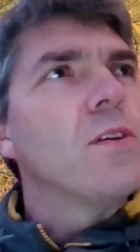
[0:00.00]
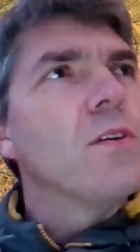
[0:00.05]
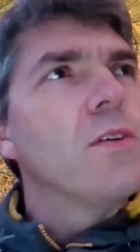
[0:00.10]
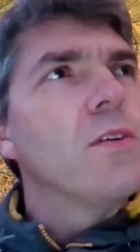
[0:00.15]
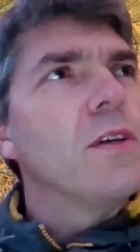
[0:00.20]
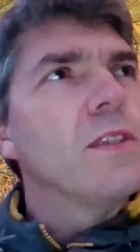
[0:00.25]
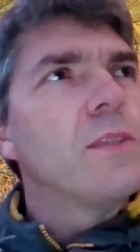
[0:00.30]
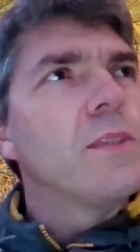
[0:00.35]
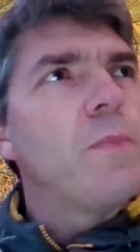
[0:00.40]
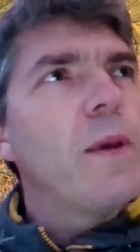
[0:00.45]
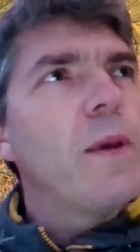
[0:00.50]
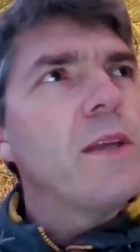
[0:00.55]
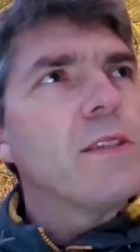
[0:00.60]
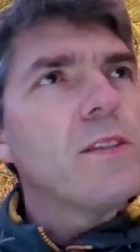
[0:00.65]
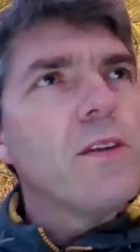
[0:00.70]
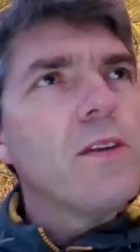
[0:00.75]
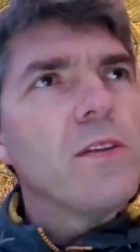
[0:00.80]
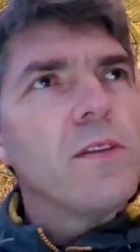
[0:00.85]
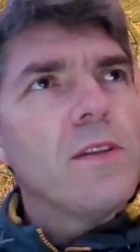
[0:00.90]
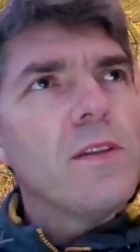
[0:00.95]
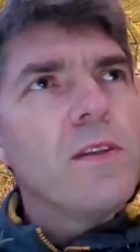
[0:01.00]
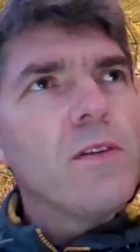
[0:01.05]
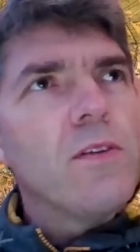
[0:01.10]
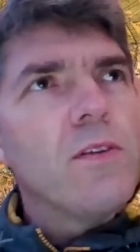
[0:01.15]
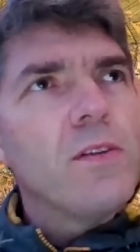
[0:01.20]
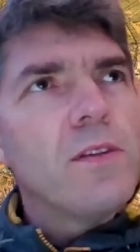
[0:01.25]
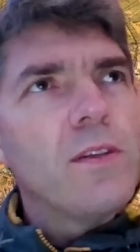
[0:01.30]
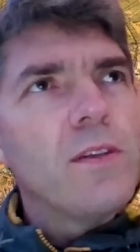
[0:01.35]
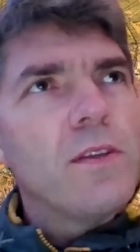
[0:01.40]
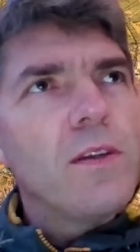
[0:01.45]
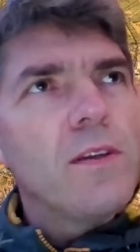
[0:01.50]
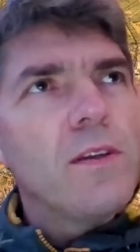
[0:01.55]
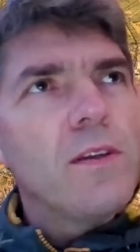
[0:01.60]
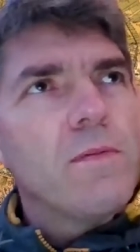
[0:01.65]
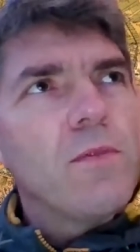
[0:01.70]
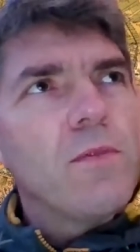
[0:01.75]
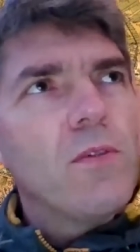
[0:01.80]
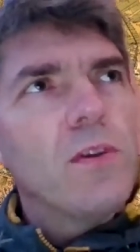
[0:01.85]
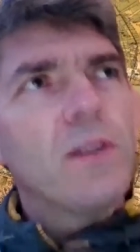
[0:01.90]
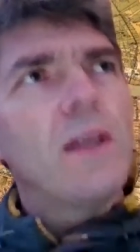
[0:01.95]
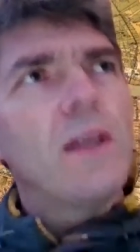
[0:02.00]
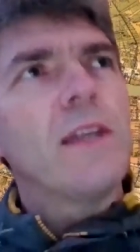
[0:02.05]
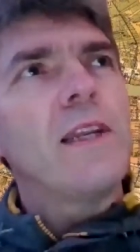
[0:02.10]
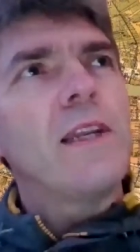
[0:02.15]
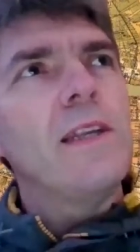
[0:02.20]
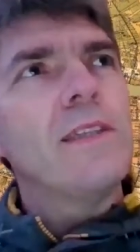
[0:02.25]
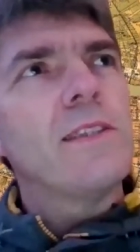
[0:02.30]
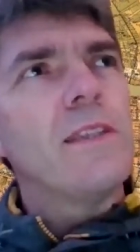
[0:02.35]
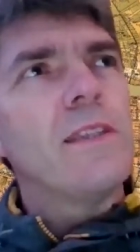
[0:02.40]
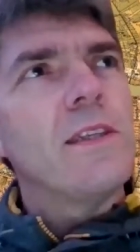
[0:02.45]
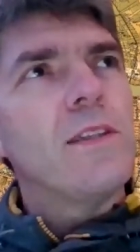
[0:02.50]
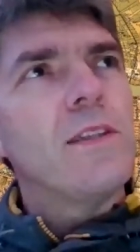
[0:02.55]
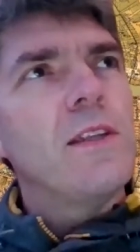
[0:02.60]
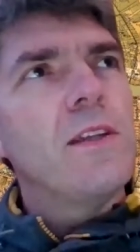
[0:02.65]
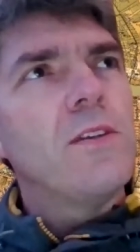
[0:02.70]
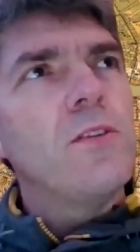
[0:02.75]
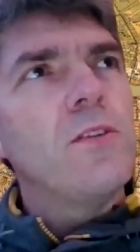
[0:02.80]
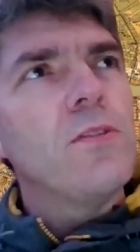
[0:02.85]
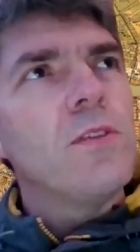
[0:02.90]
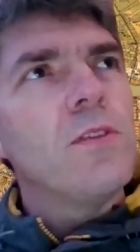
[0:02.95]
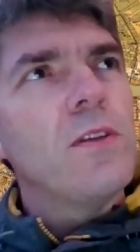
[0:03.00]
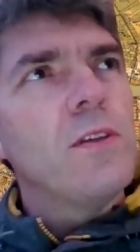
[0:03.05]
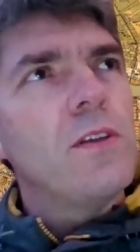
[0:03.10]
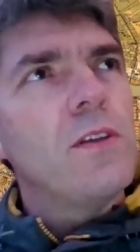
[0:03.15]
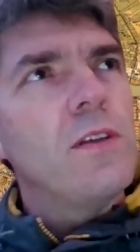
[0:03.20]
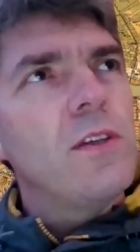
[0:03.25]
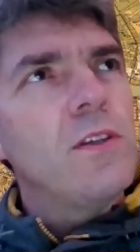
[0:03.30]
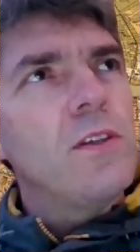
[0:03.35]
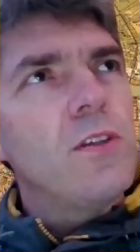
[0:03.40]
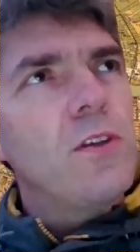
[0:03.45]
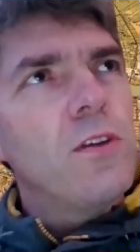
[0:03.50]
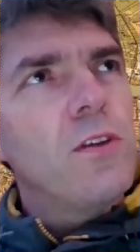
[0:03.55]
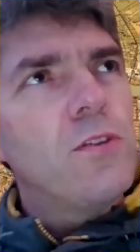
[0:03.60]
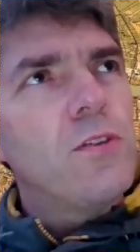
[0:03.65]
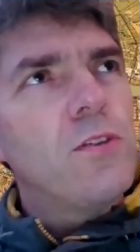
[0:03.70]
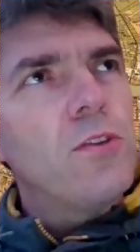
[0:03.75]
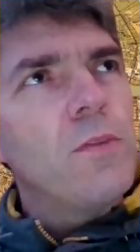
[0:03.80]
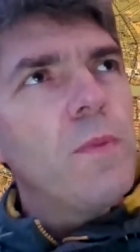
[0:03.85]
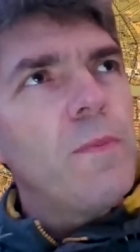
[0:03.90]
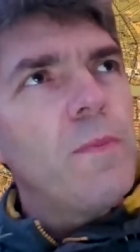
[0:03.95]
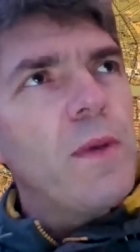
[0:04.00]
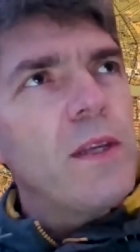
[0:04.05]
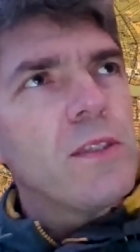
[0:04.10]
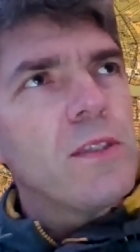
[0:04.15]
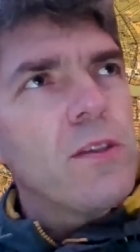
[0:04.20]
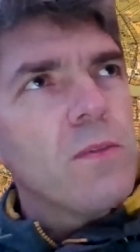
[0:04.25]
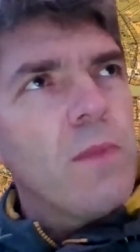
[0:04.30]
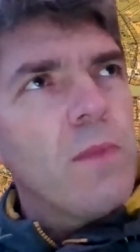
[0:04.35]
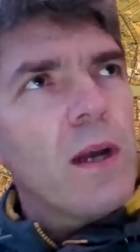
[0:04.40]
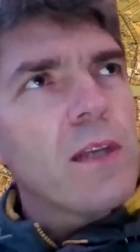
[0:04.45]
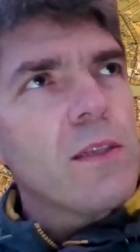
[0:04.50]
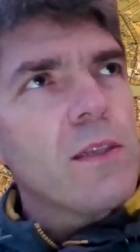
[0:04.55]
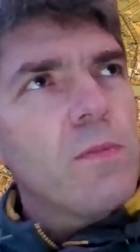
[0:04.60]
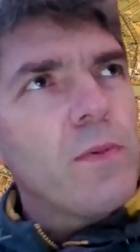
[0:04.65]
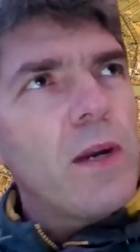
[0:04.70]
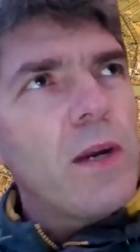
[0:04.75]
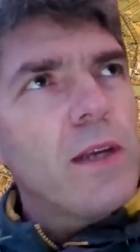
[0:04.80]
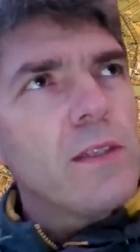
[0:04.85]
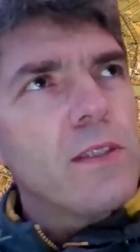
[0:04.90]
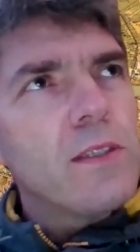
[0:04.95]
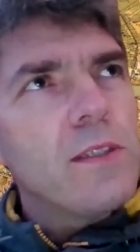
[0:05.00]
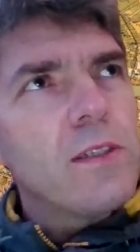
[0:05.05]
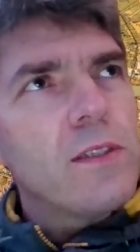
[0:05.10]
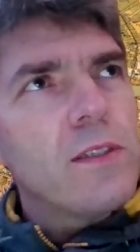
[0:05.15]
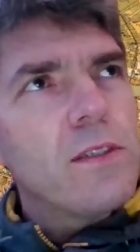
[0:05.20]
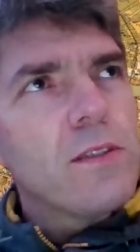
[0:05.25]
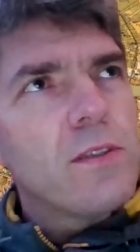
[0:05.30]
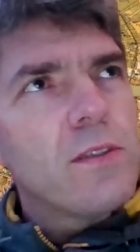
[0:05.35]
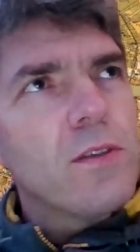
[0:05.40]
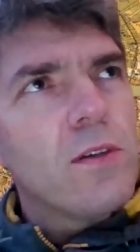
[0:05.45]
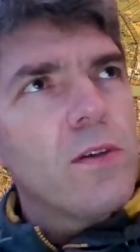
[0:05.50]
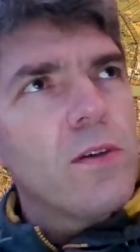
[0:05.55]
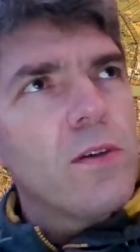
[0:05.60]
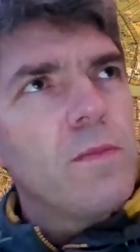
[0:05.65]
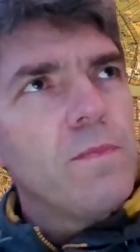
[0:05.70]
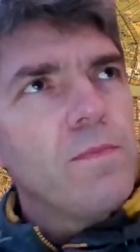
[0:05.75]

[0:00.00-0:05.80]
It's based on the, or at least it should be based on market prices. So